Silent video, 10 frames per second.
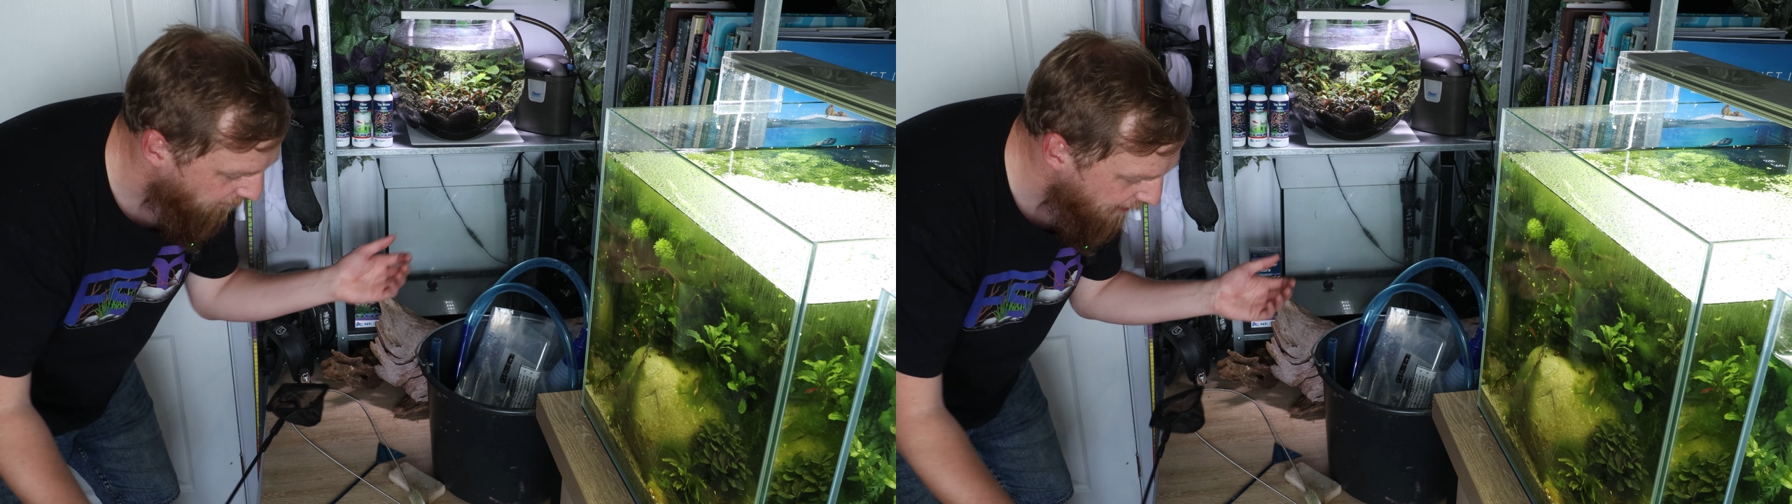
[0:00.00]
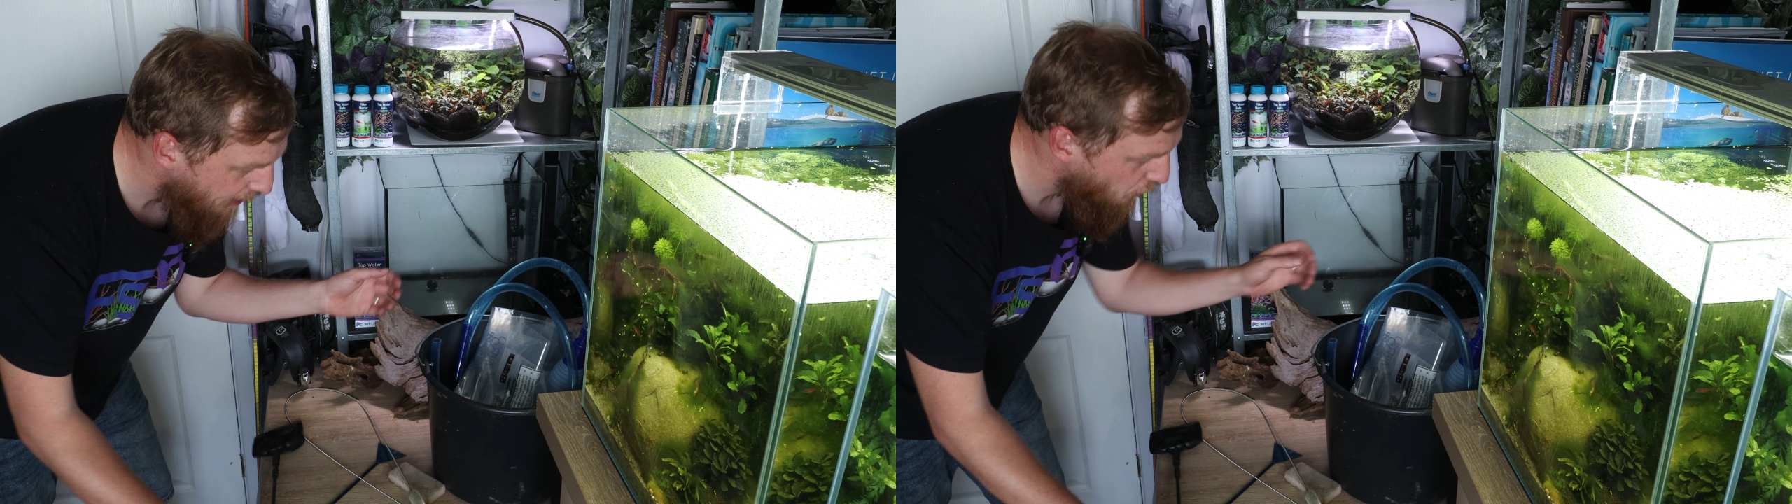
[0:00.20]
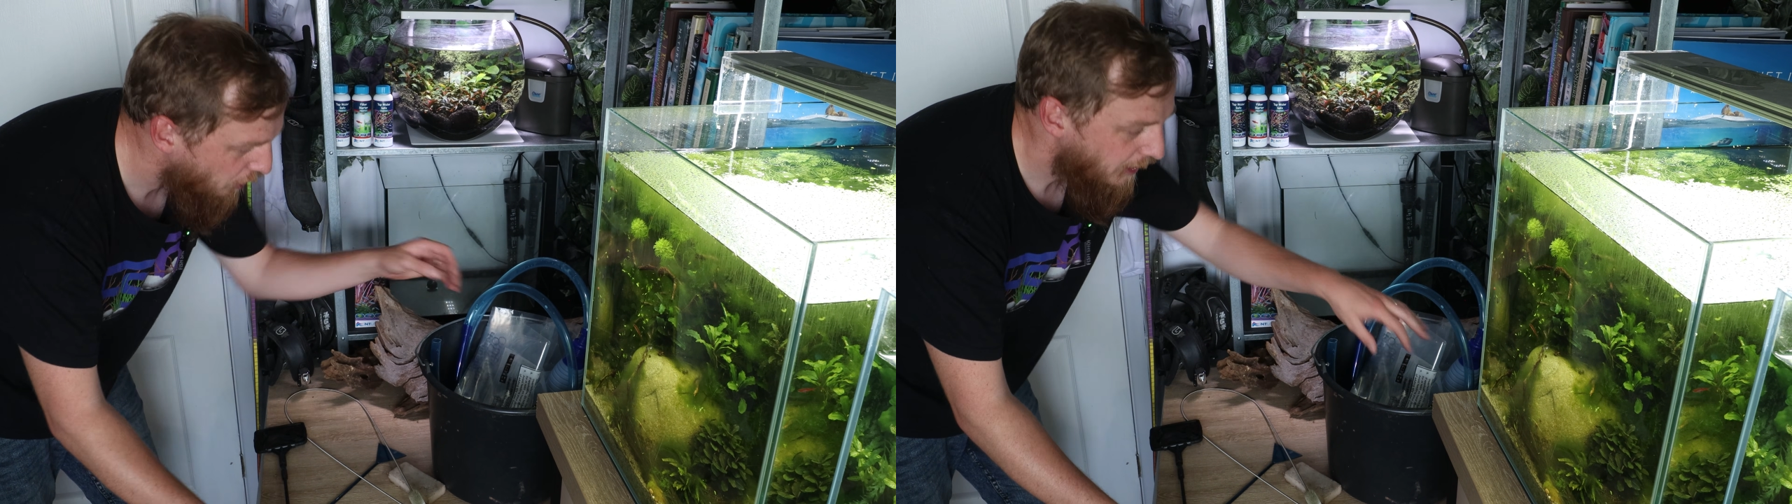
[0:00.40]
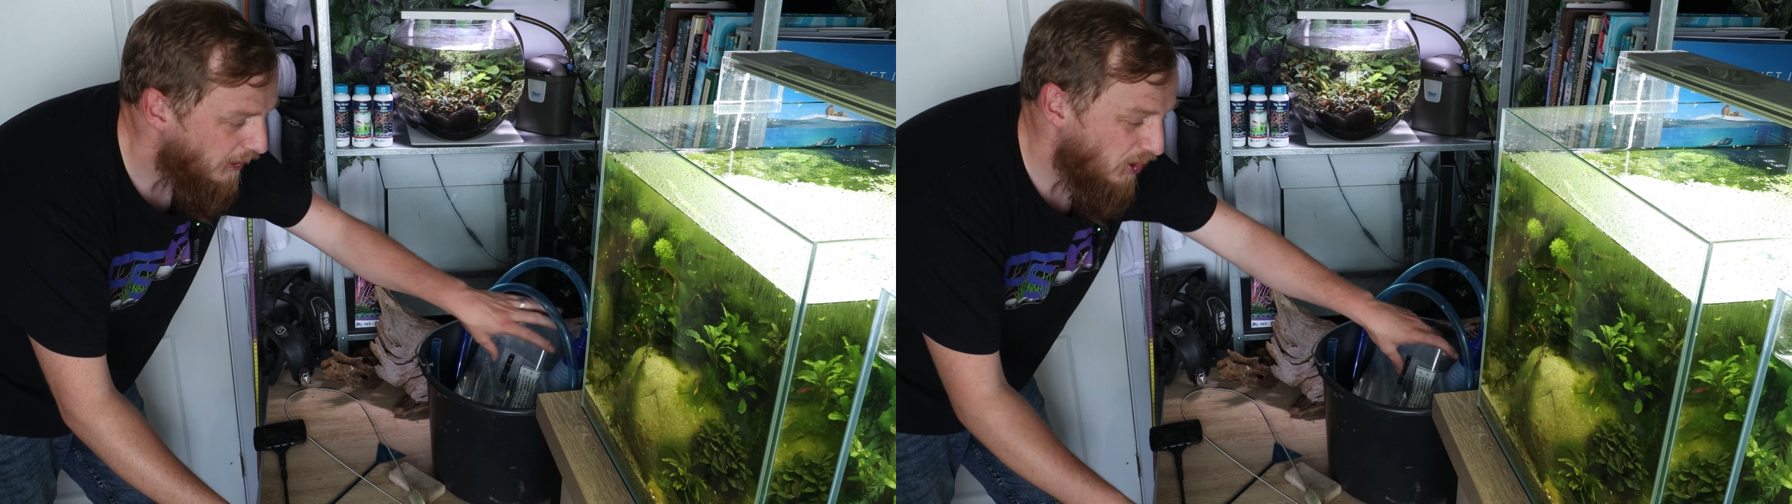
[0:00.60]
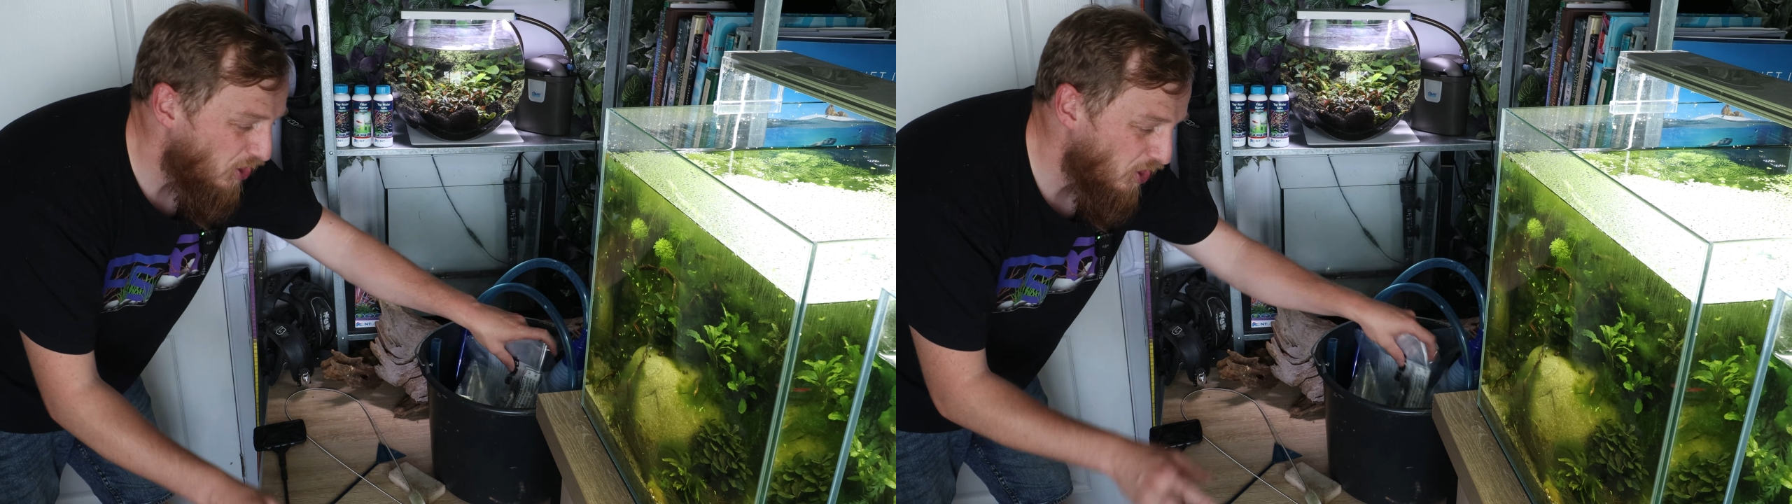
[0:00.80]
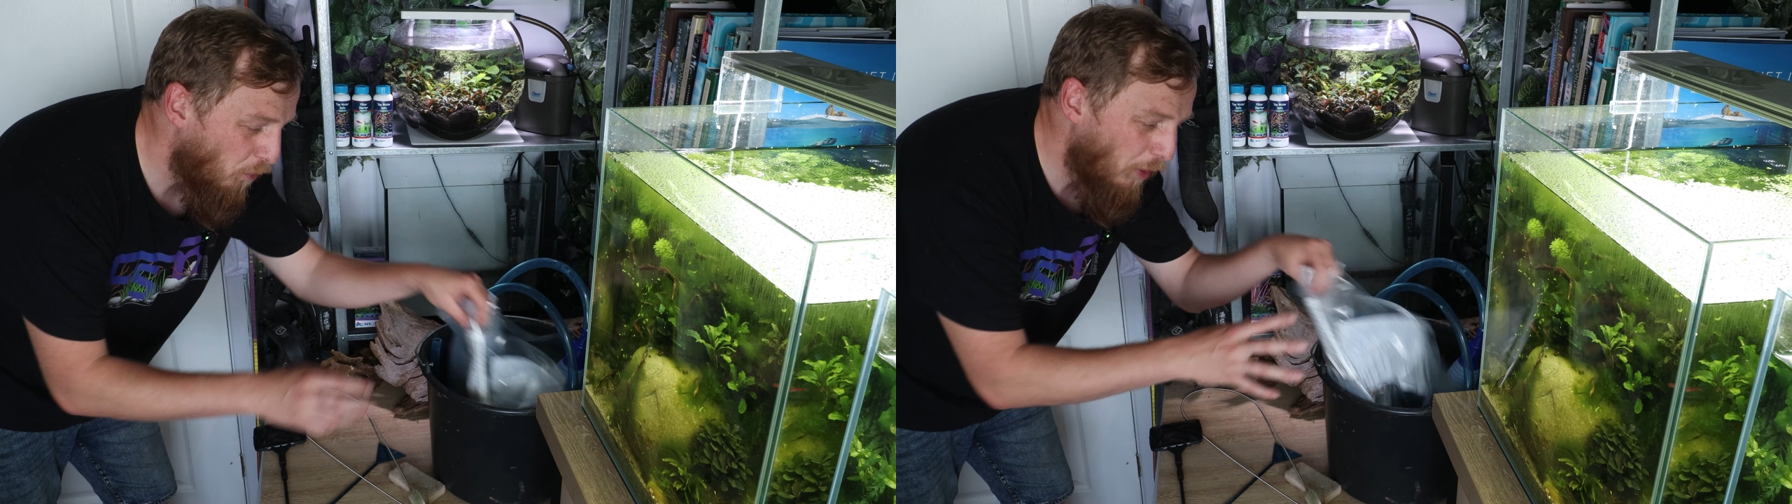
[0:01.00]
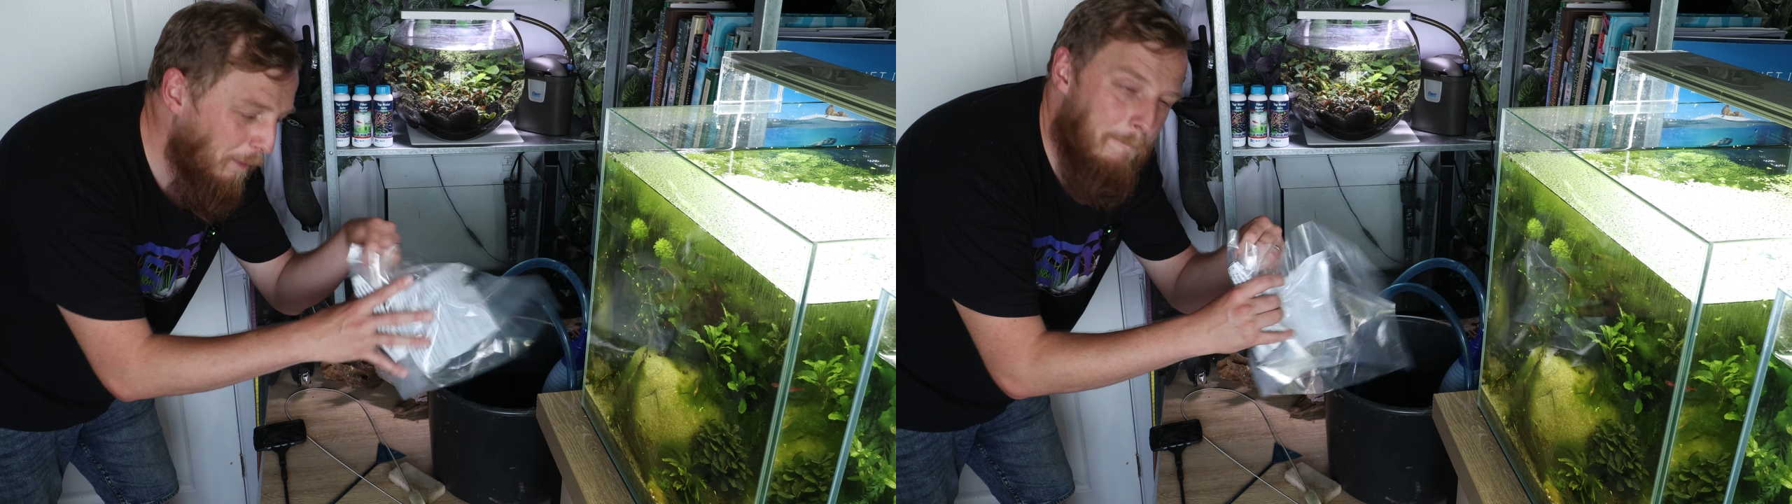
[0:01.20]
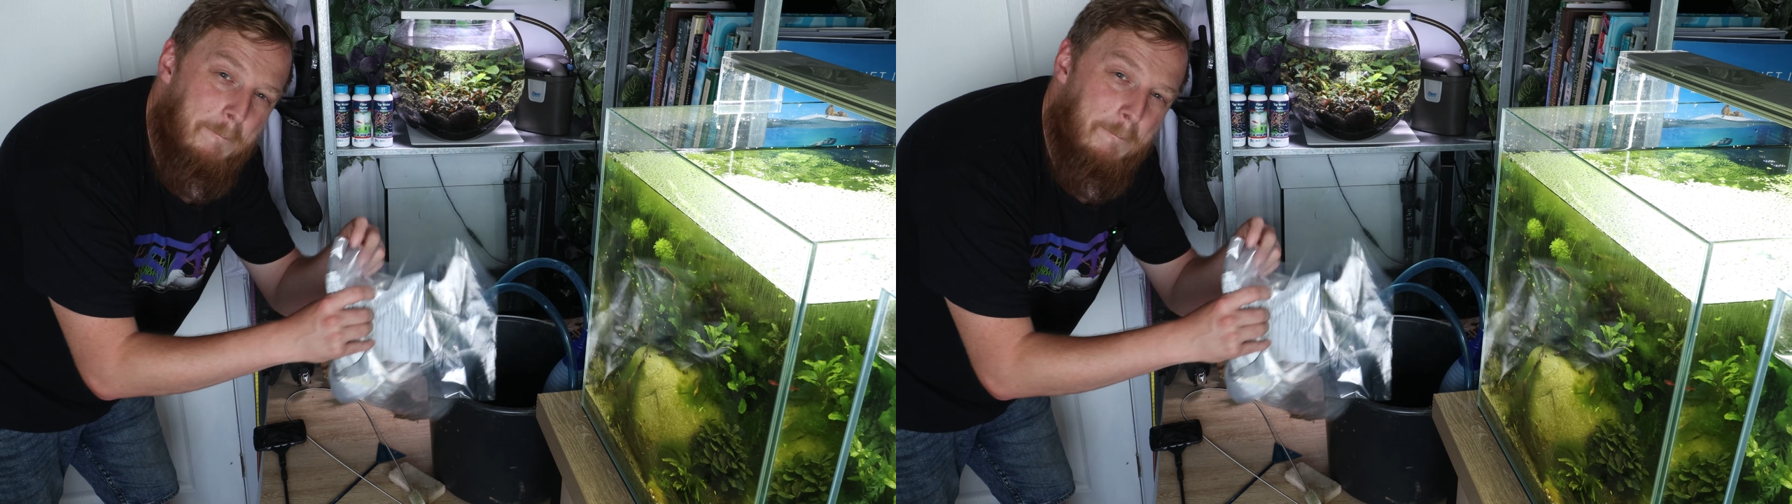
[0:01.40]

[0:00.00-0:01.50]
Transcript: fish. You're going to want